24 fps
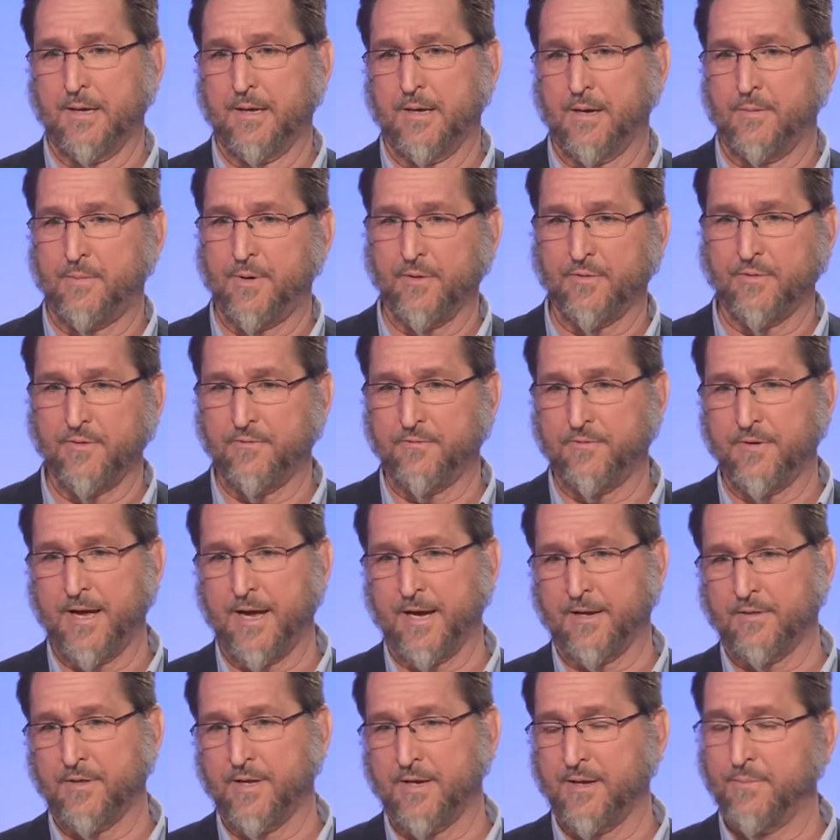about the
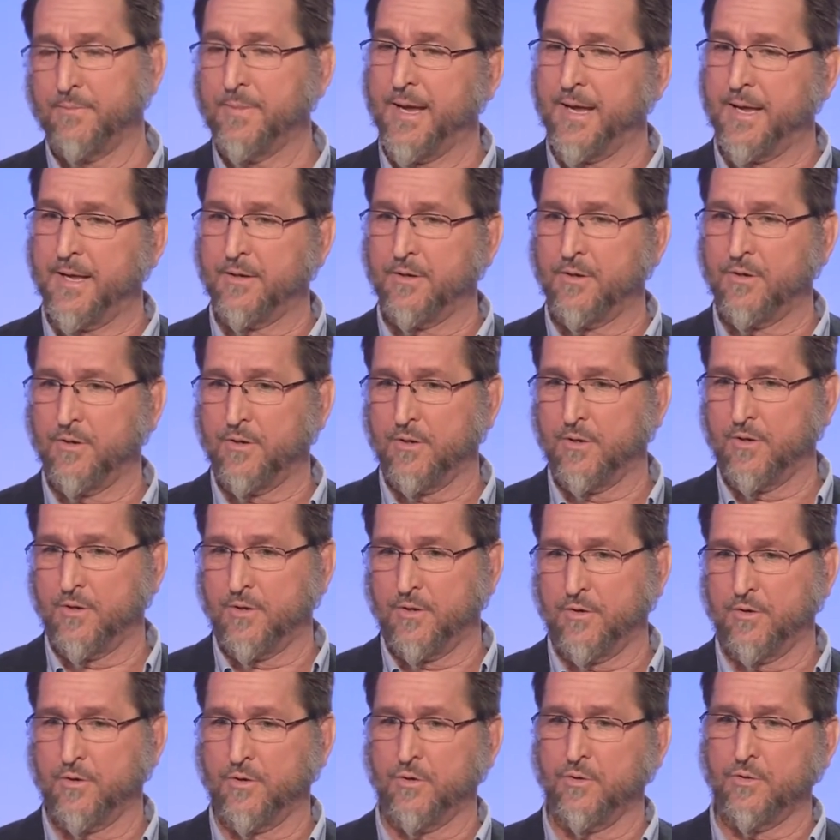fact that a man
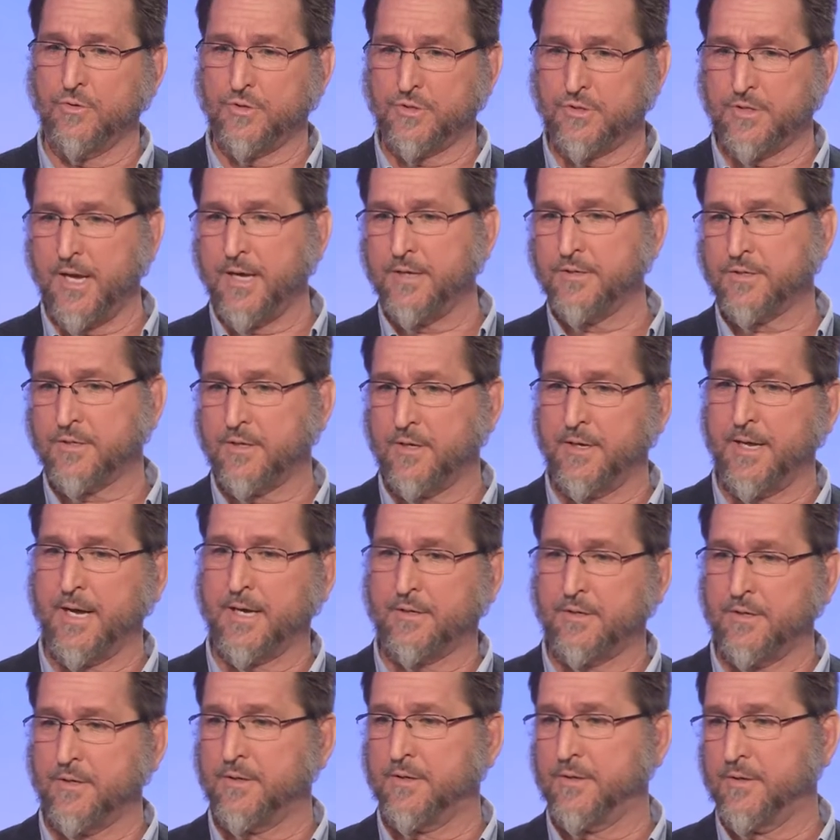who stays
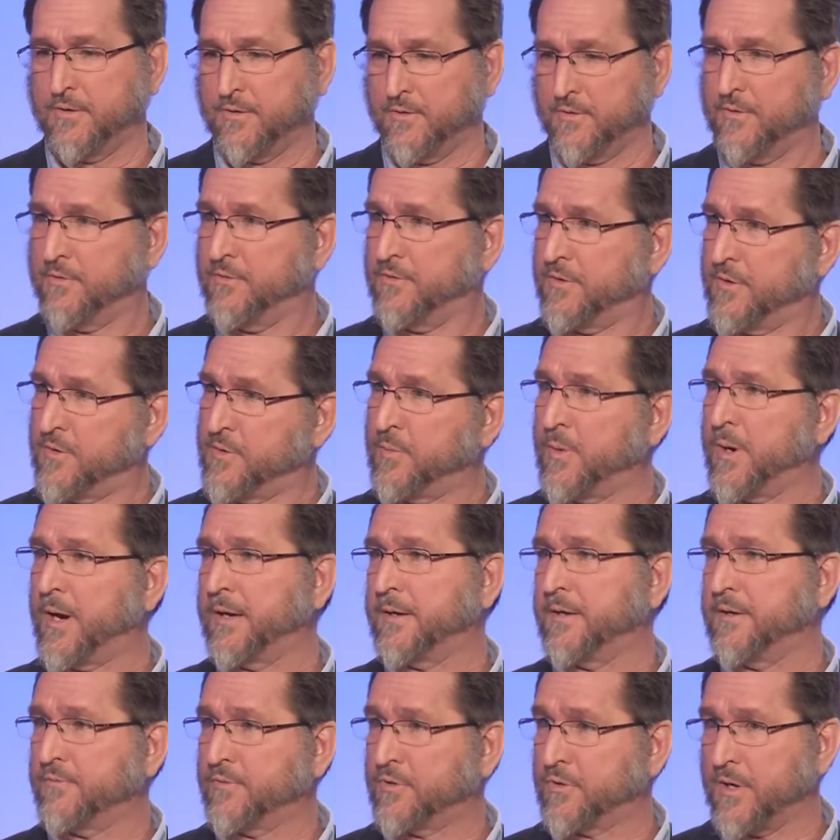connected to the
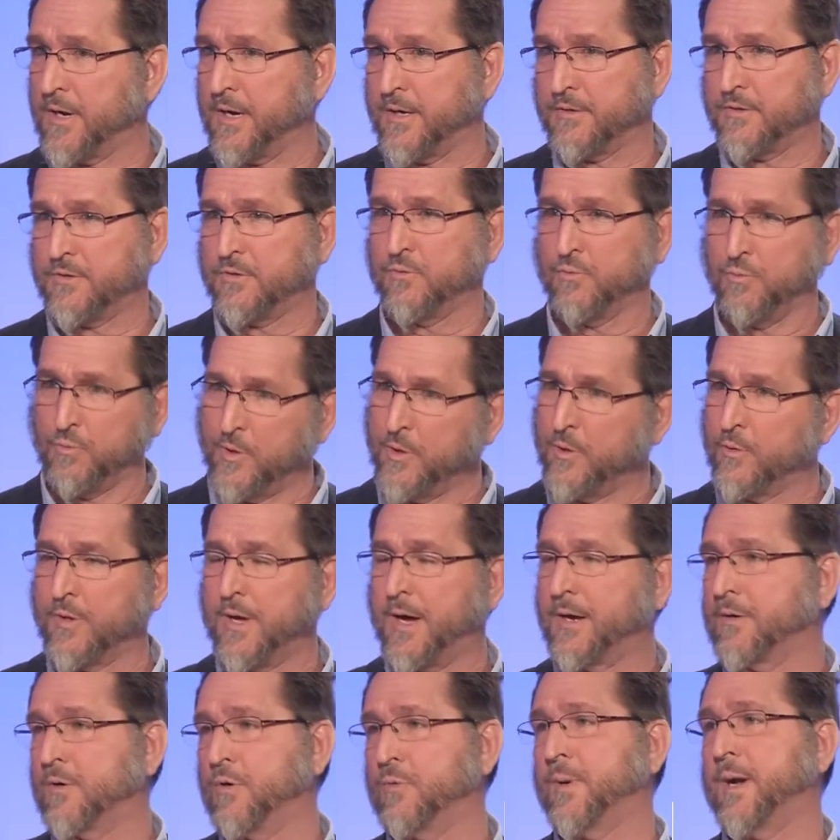body of Christ will
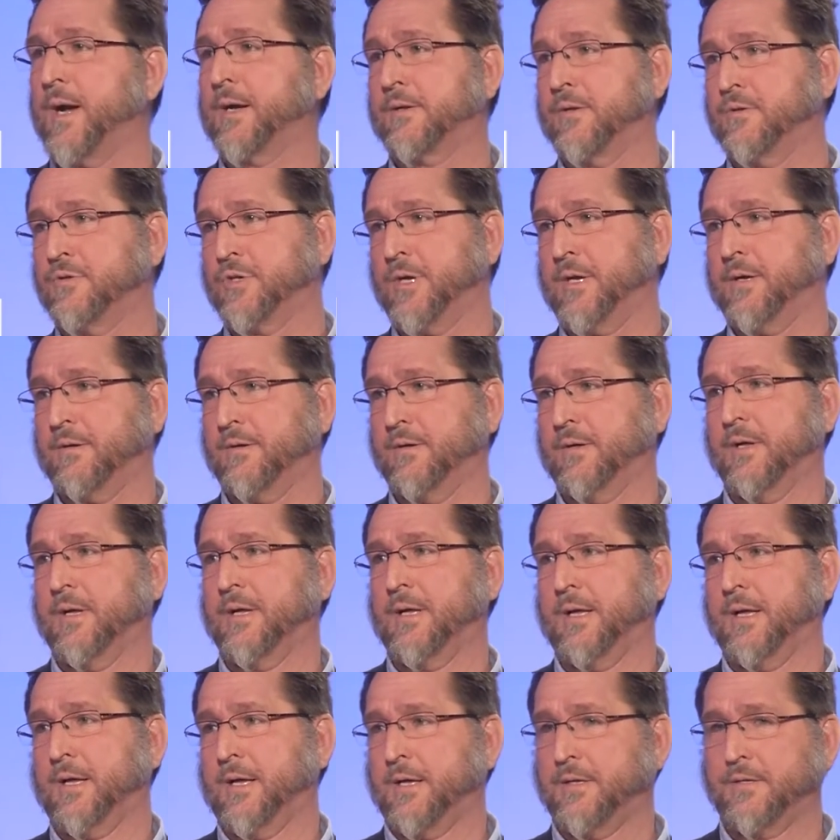not go back to jail.
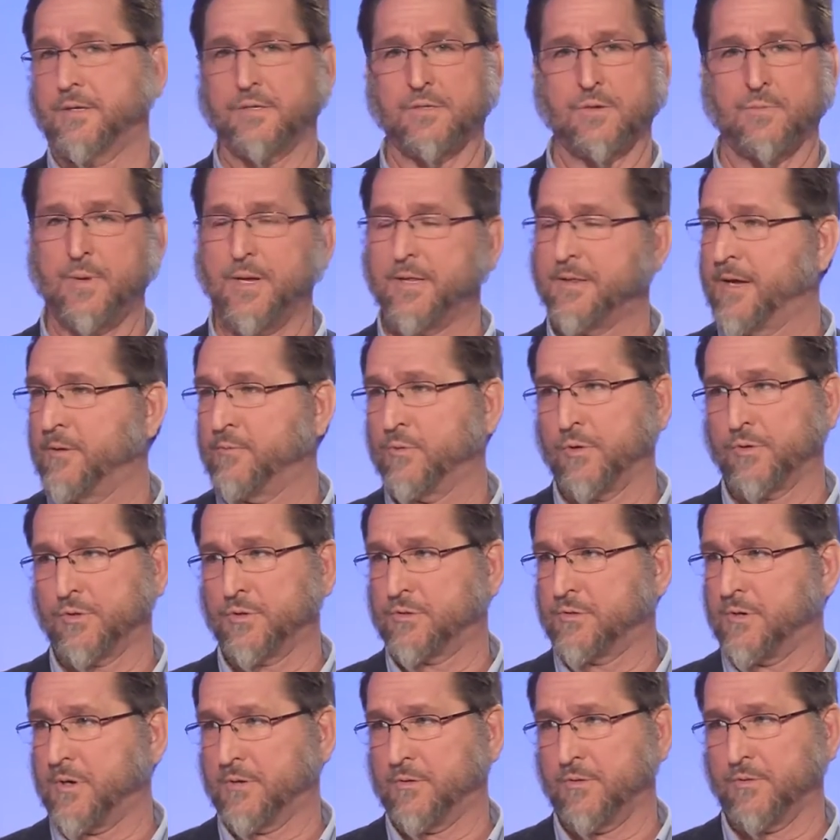Doesn't mean they won't
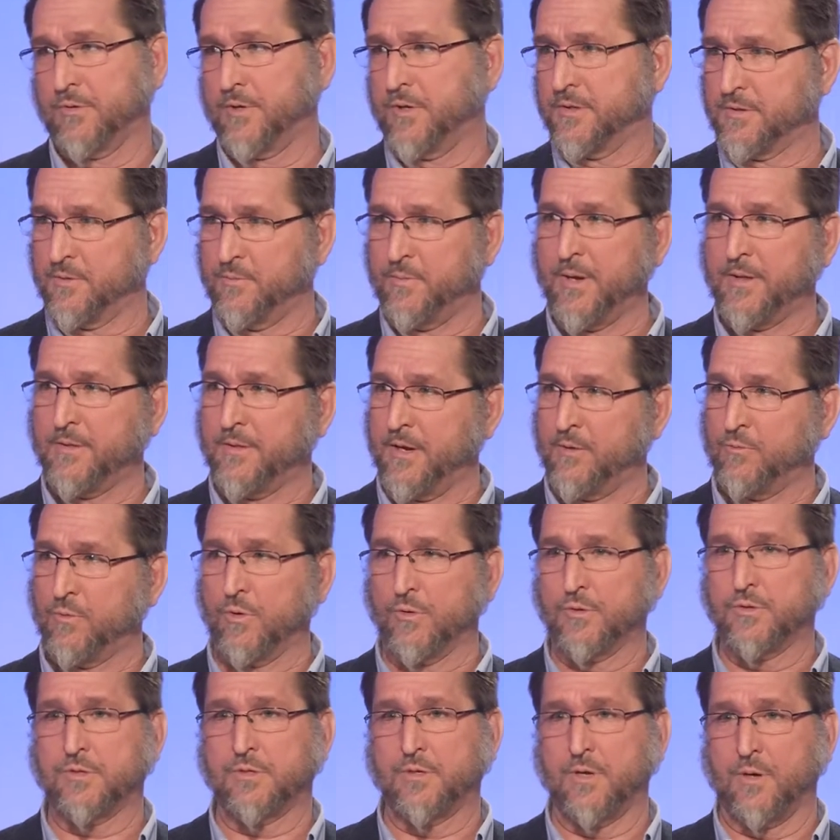struggle, doesn't mean they
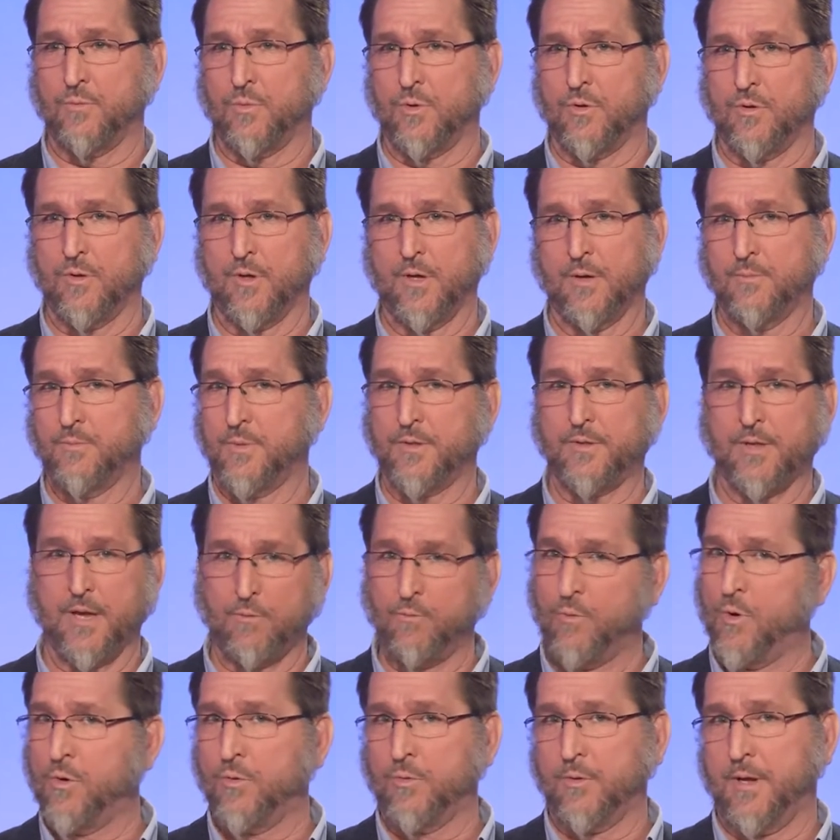won't stumble, but they
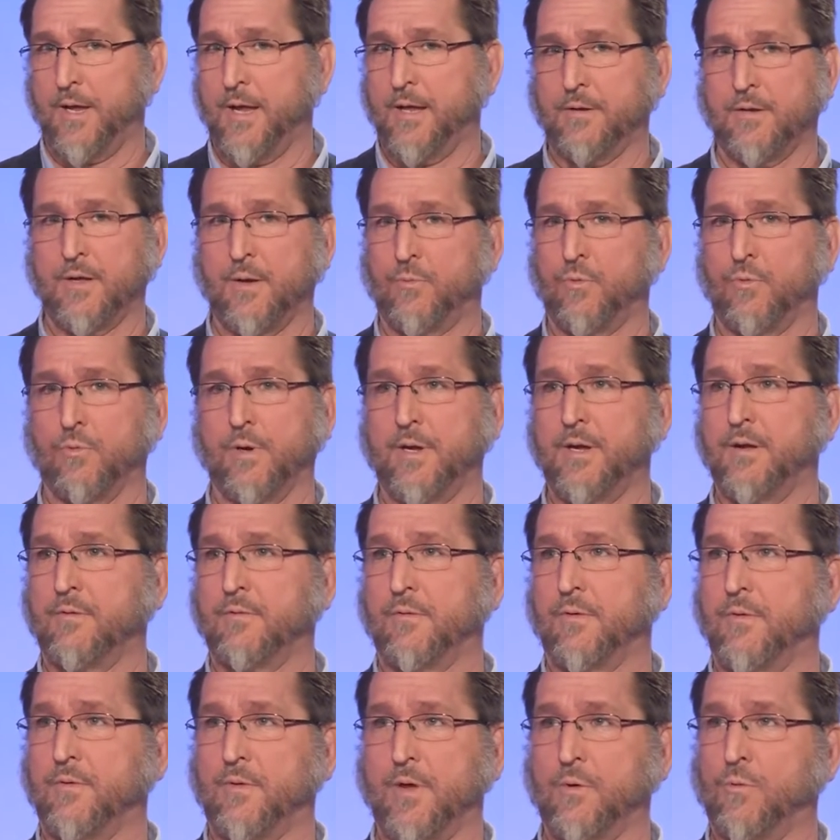won't end up re-
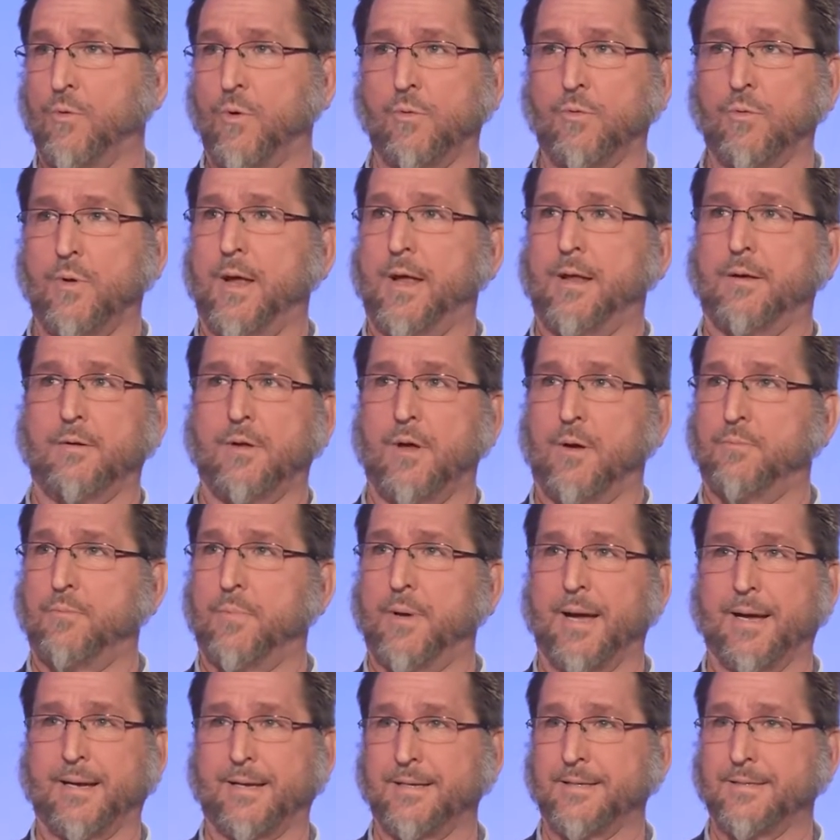they won't end up
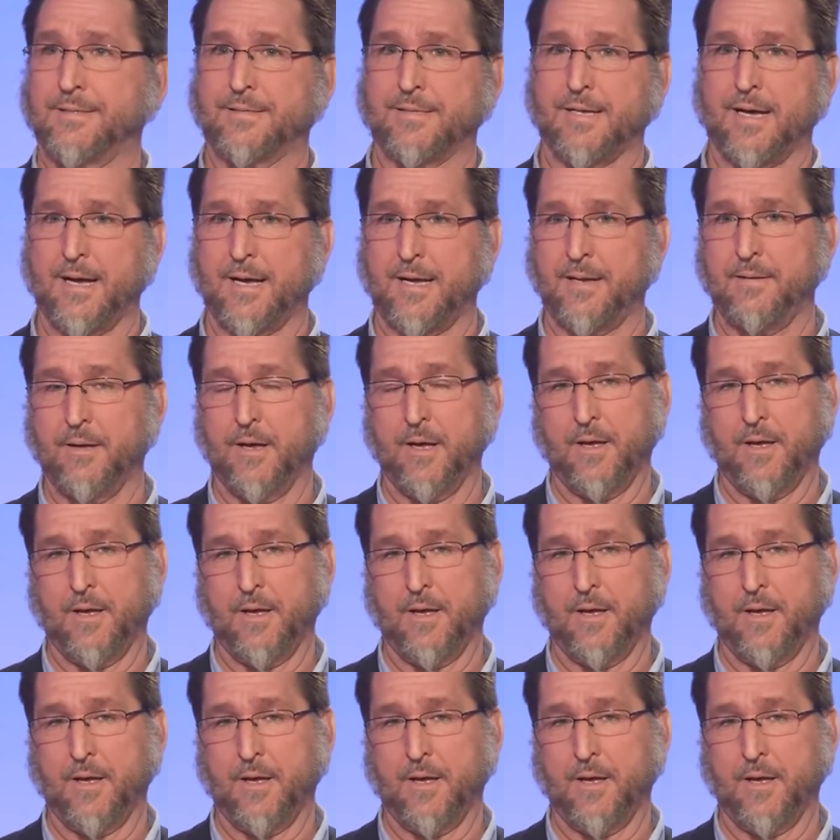back inside.